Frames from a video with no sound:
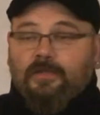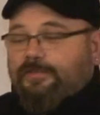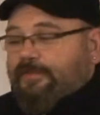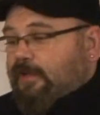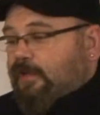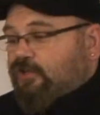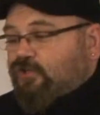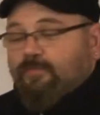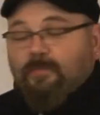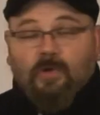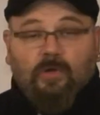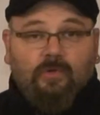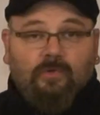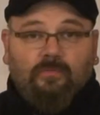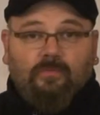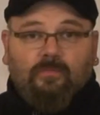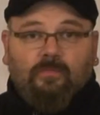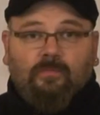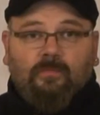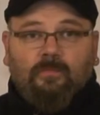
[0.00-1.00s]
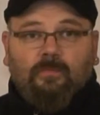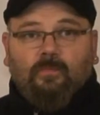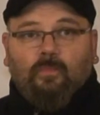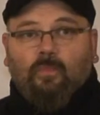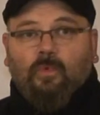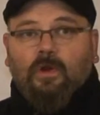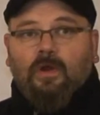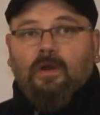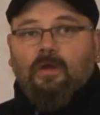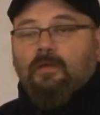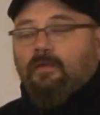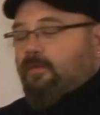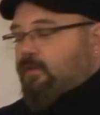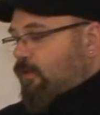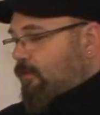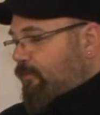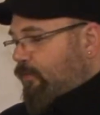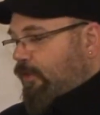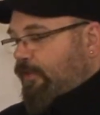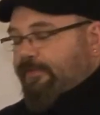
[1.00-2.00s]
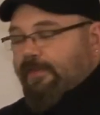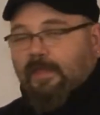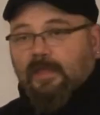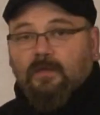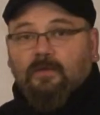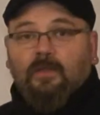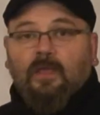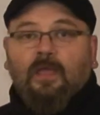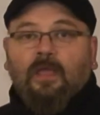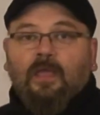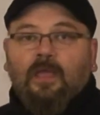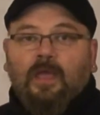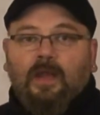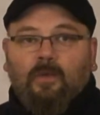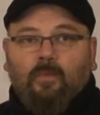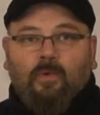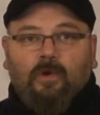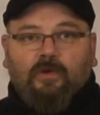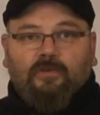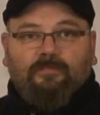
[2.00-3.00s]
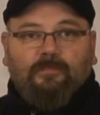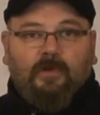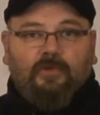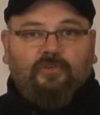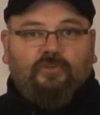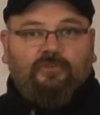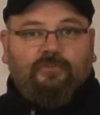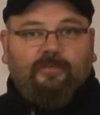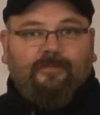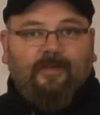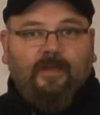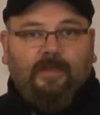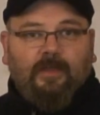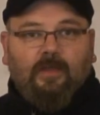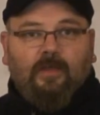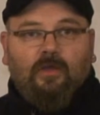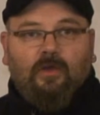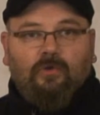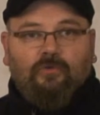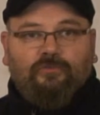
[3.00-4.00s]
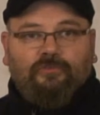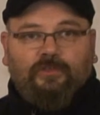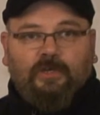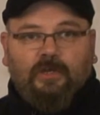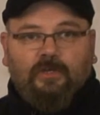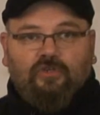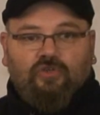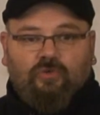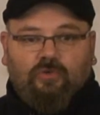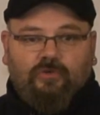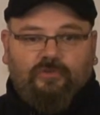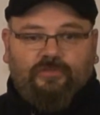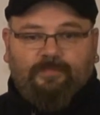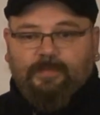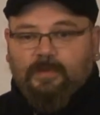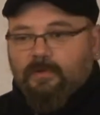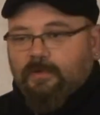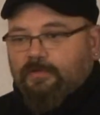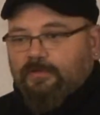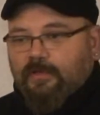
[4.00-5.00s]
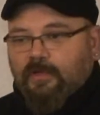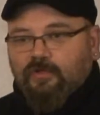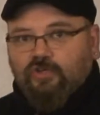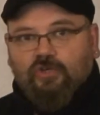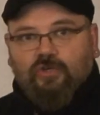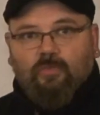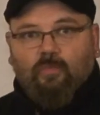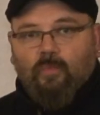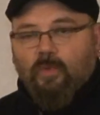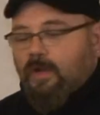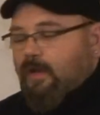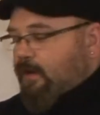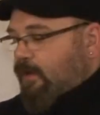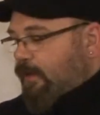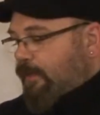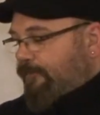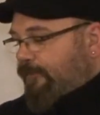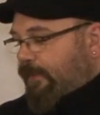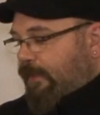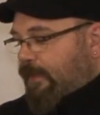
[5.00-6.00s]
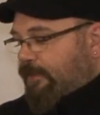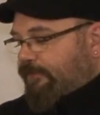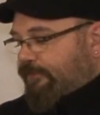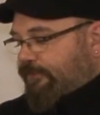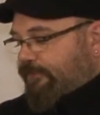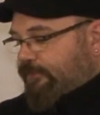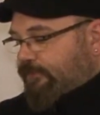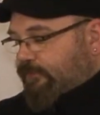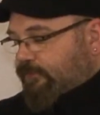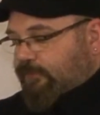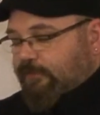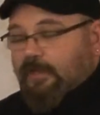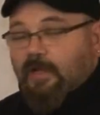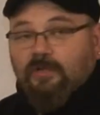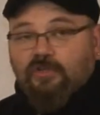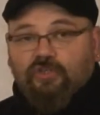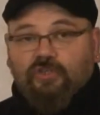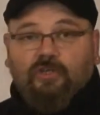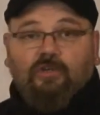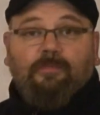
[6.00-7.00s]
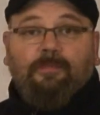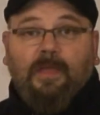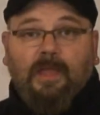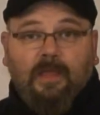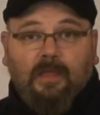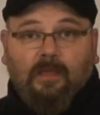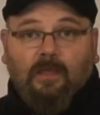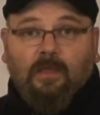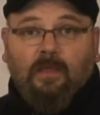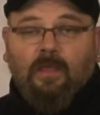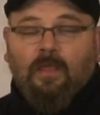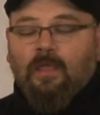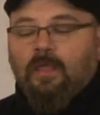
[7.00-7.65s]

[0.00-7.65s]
touch mode, where you can put it down and it works much like a ghost touch or a spirit touch, where if it gets touched, it'll ping.